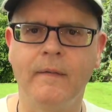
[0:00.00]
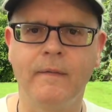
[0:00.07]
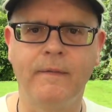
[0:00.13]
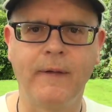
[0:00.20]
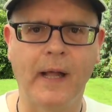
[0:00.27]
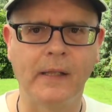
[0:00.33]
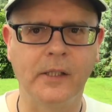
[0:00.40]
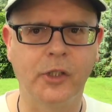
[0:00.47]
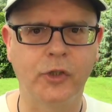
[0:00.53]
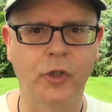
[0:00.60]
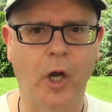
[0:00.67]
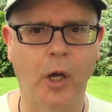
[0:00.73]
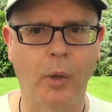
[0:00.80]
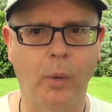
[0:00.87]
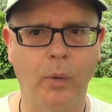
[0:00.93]

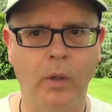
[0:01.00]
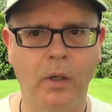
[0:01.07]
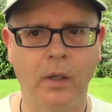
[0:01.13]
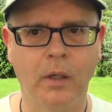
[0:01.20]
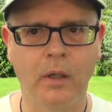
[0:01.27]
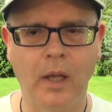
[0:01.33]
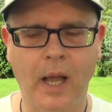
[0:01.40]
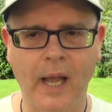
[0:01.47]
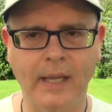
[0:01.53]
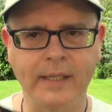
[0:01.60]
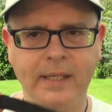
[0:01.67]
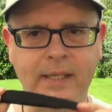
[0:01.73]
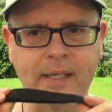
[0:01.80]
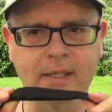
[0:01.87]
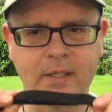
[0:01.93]
Velcro, and
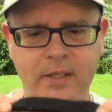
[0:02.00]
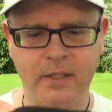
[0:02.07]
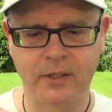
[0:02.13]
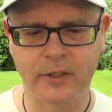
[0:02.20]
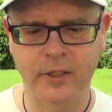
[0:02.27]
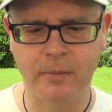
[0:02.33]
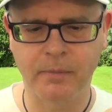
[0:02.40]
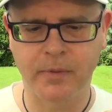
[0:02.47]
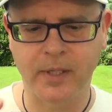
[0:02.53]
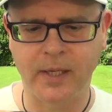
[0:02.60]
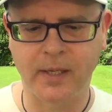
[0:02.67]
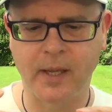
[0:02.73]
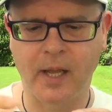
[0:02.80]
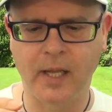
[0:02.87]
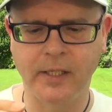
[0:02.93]
it is
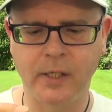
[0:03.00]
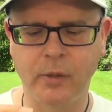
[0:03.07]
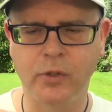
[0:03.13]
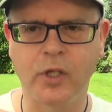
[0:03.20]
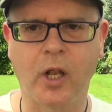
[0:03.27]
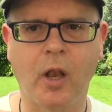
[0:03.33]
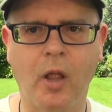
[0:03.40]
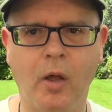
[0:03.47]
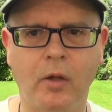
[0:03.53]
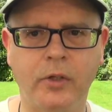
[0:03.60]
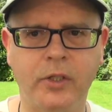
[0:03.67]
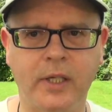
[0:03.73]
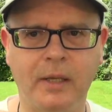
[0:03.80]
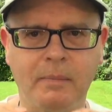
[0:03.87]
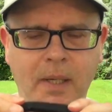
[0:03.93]
something I use a
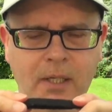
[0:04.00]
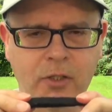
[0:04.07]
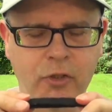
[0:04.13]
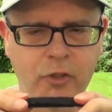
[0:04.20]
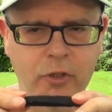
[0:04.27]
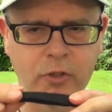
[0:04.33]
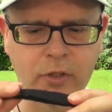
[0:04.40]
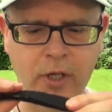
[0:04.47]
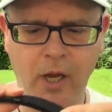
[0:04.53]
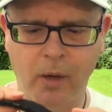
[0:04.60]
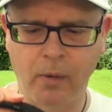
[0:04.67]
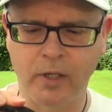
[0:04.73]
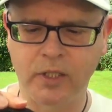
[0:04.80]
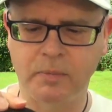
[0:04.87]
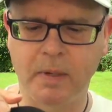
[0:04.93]
lot in my
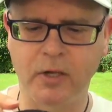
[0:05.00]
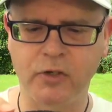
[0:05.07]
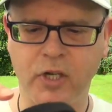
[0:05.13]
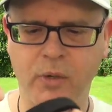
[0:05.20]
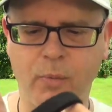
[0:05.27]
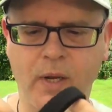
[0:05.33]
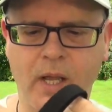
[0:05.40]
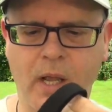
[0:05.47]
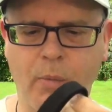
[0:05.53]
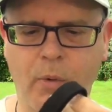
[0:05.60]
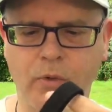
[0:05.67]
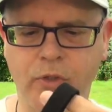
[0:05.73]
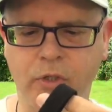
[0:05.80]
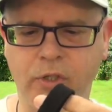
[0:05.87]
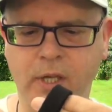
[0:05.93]
studio, especially when I
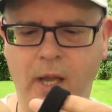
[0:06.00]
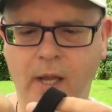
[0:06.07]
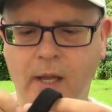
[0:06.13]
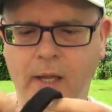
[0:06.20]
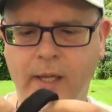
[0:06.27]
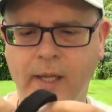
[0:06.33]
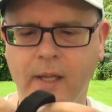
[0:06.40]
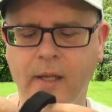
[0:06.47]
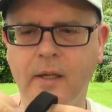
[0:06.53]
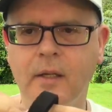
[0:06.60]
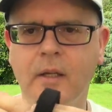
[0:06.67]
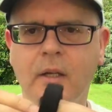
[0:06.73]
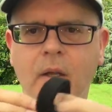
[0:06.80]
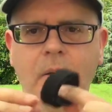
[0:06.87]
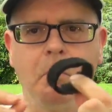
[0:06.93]
want to tie
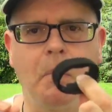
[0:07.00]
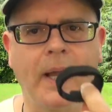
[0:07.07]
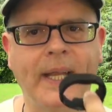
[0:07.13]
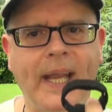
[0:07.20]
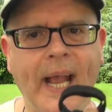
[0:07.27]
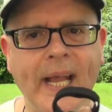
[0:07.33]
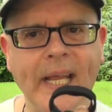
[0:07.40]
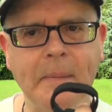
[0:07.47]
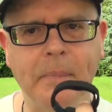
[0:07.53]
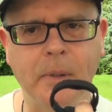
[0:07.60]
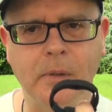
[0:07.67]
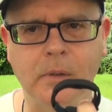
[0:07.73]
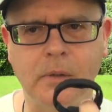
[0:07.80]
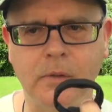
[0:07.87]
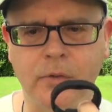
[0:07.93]
my
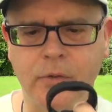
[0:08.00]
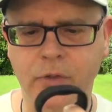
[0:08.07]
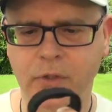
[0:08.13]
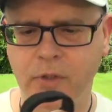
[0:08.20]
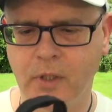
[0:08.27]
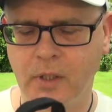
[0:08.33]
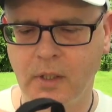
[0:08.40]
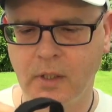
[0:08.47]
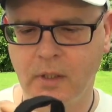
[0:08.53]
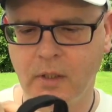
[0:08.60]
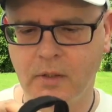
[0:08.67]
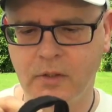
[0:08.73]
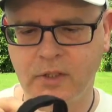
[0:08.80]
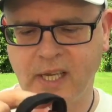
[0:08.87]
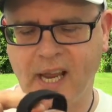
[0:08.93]
cables
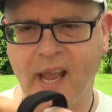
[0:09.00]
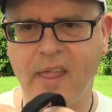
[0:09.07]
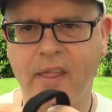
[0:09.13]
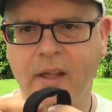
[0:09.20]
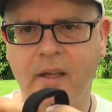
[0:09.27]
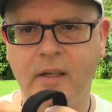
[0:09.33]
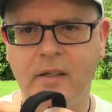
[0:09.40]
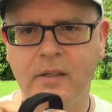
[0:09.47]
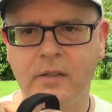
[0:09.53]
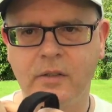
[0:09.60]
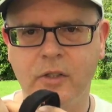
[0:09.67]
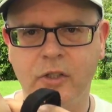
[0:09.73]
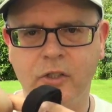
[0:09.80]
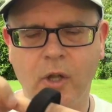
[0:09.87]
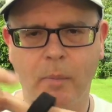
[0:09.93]
together
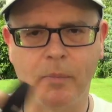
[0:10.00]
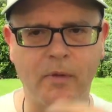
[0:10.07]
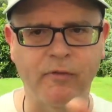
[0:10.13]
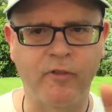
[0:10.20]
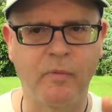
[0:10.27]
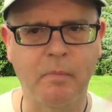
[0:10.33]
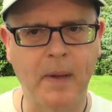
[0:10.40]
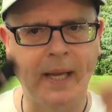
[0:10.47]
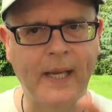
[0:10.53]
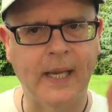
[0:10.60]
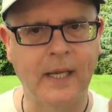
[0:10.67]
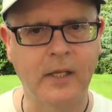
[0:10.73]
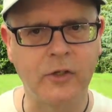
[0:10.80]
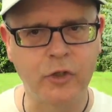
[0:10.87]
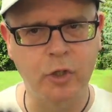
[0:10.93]
to stop them from
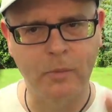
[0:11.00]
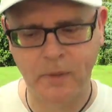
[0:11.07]
making too